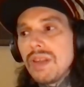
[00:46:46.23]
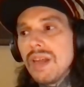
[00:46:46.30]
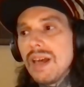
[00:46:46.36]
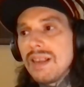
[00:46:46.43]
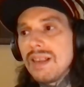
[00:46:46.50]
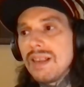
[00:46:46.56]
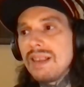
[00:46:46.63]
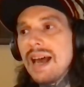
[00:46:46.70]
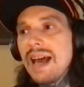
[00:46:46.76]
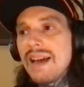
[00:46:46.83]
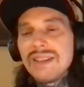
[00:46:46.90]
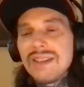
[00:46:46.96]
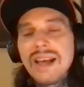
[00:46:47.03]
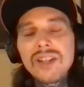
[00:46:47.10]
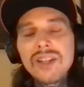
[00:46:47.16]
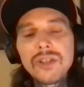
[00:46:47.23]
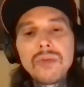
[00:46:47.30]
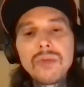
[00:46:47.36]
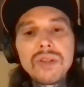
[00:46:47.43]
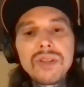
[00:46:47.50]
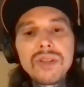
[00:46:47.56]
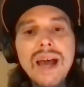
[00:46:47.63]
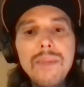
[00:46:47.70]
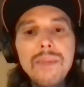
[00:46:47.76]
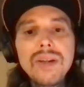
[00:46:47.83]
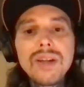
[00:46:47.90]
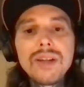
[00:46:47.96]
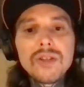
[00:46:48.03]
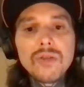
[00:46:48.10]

that is actually what's happening.